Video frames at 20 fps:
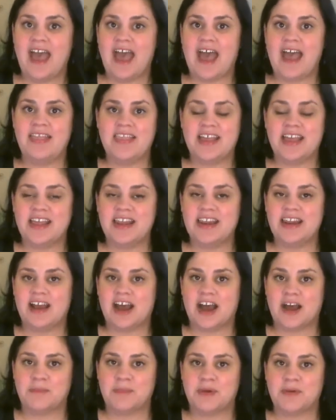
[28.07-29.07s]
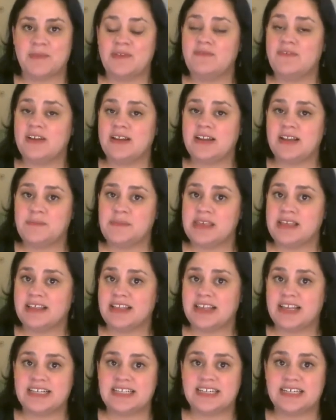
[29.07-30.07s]
And then my friend
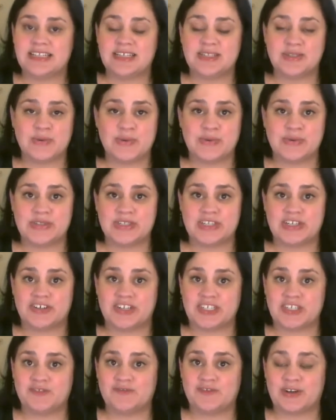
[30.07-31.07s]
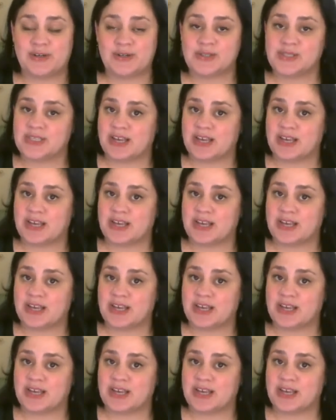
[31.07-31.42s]
Amelia did this whole series first,